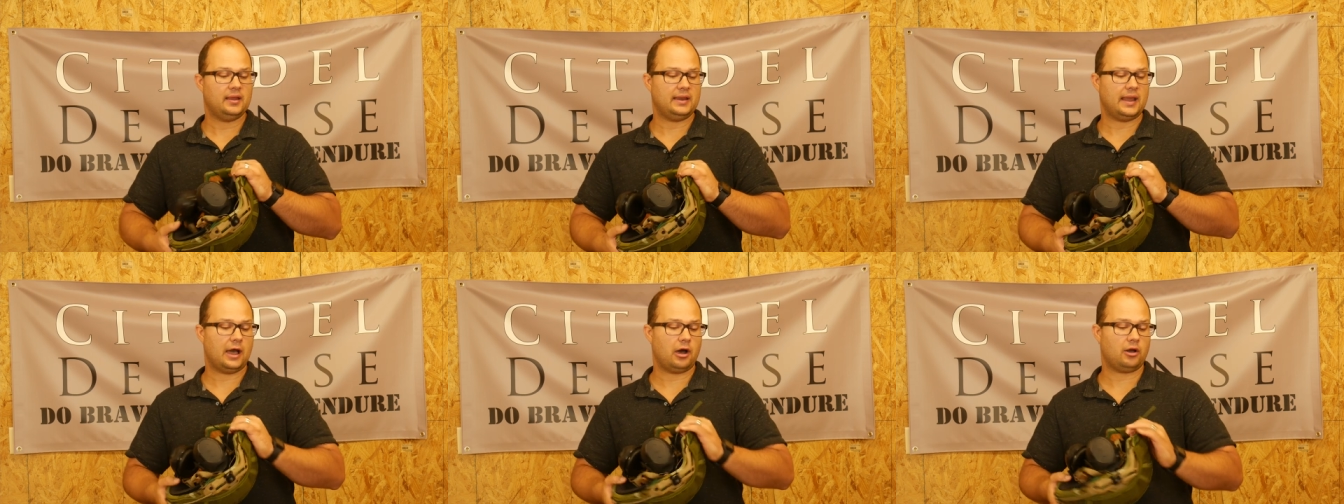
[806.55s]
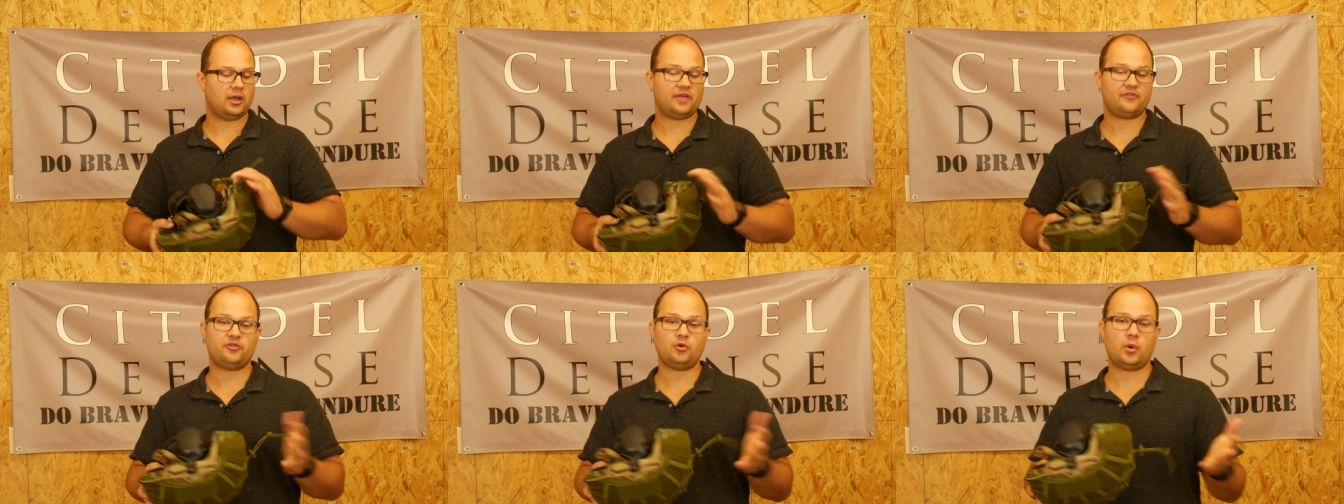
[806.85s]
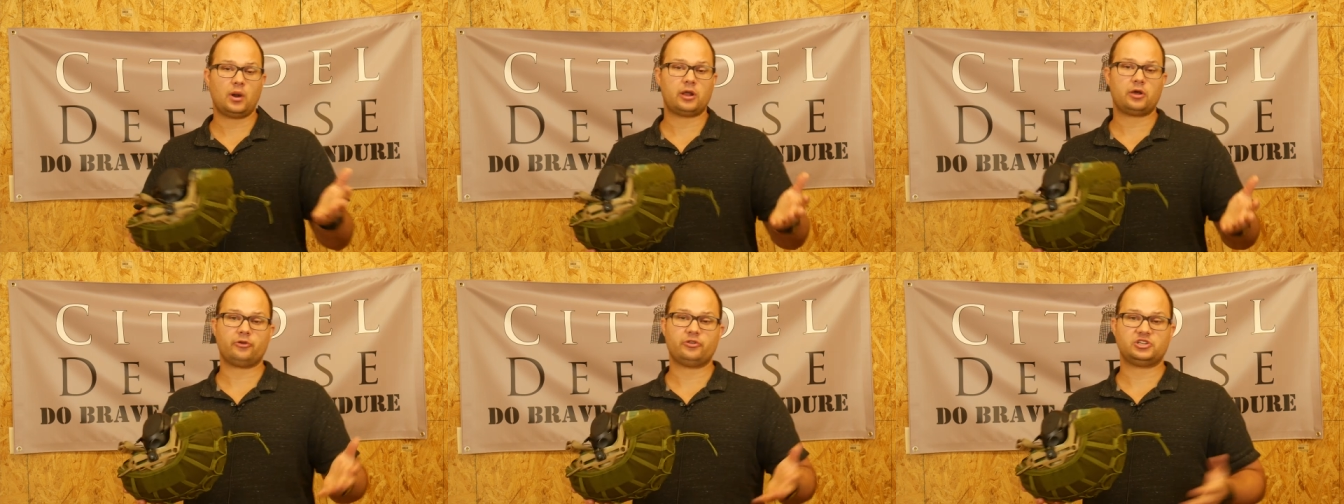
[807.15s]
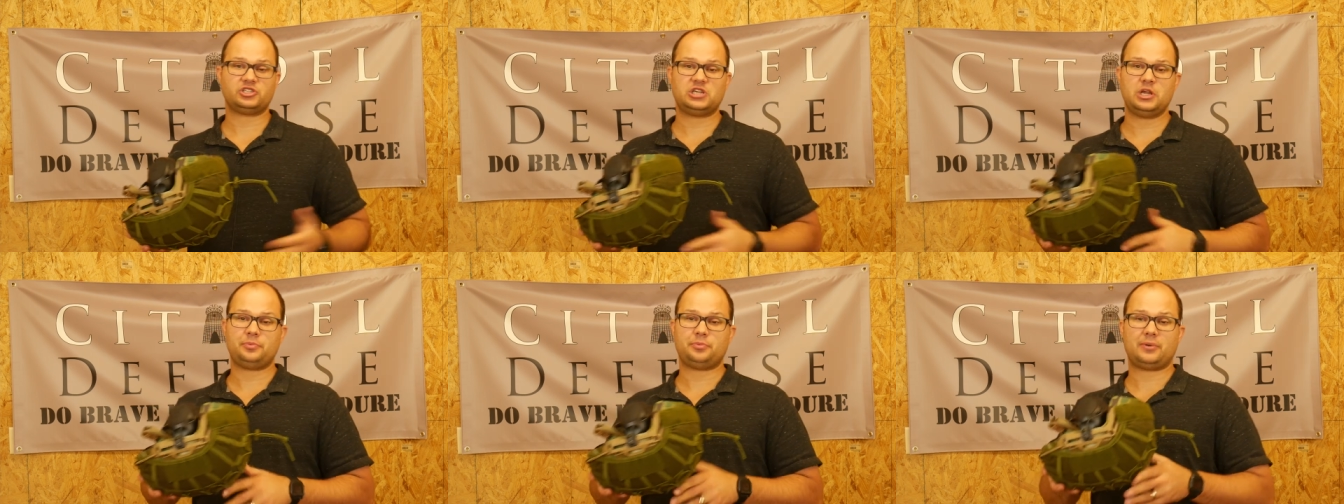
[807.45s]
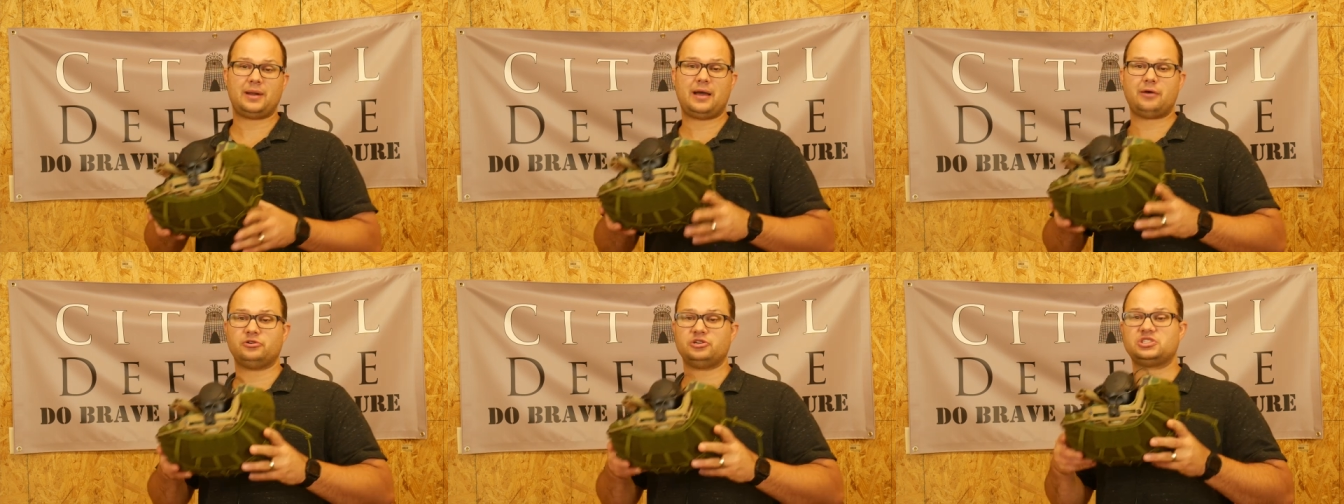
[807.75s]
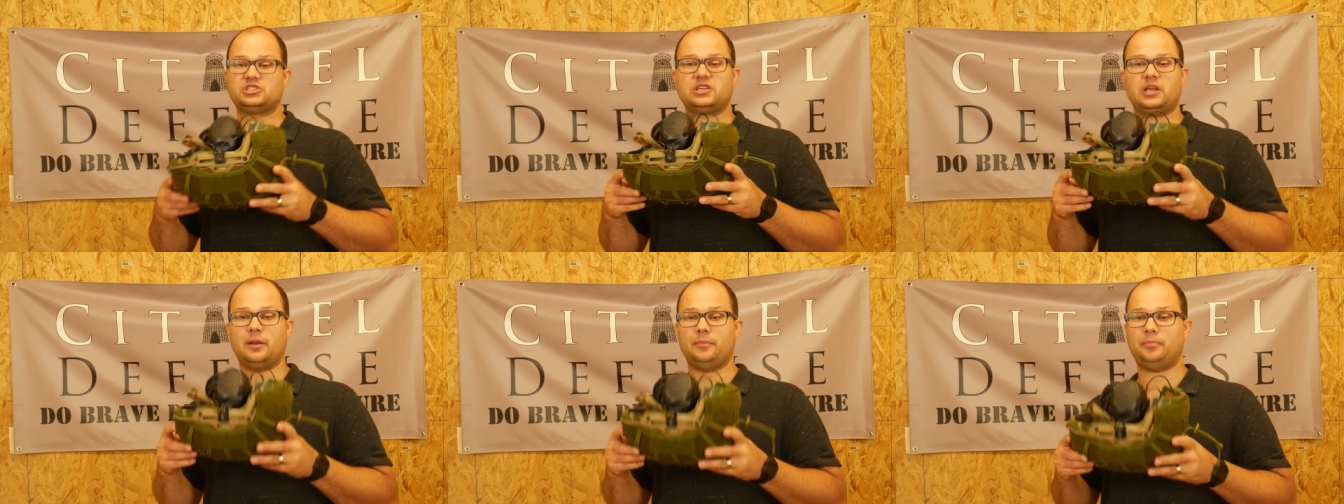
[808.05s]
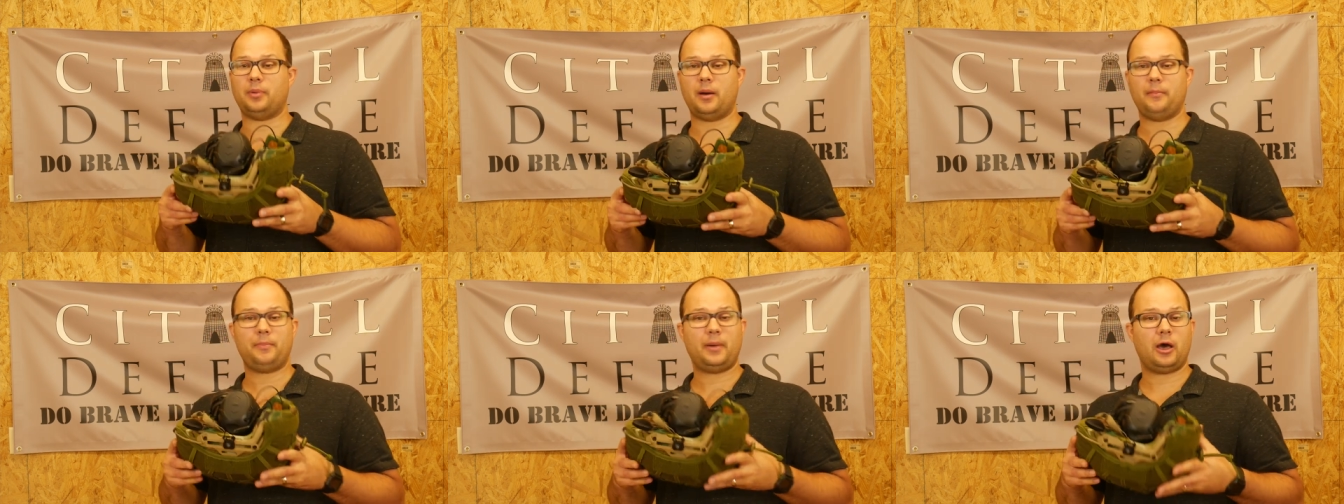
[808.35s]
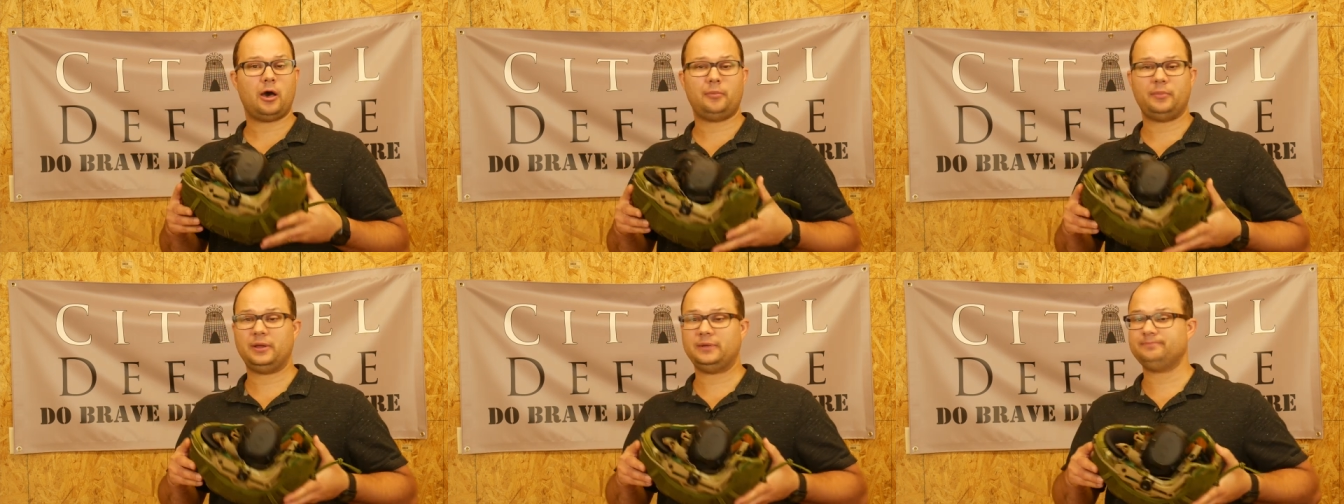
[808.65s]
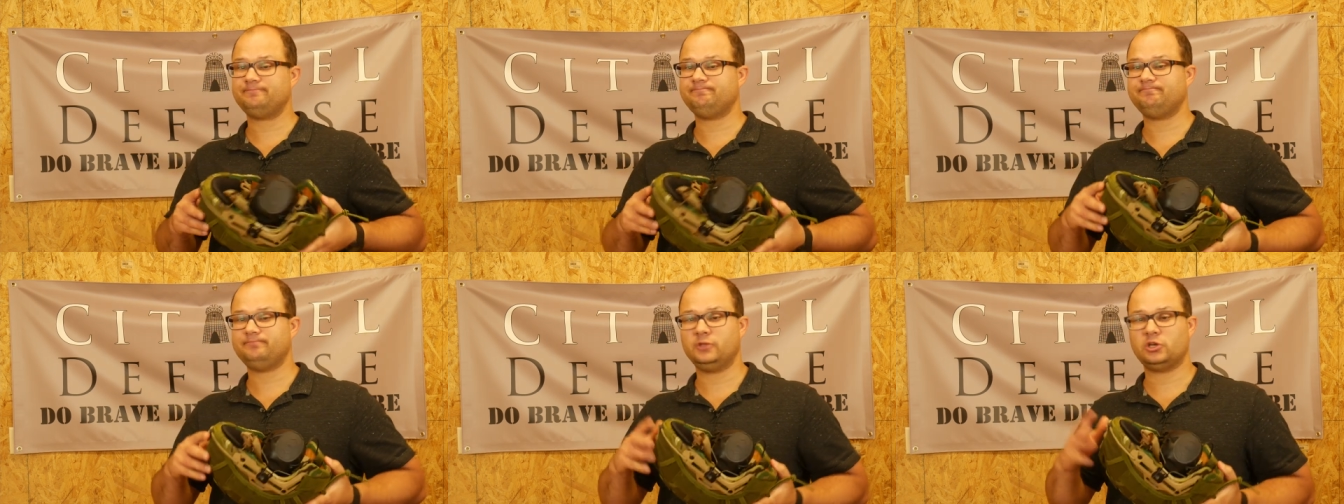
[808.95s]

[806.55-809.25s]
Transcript: Now, if you want to go the cheaper route and just get a bump helmet,